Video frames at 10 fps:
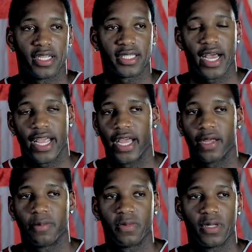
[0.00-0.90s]
as I
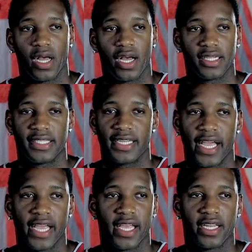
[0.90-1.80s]
am today.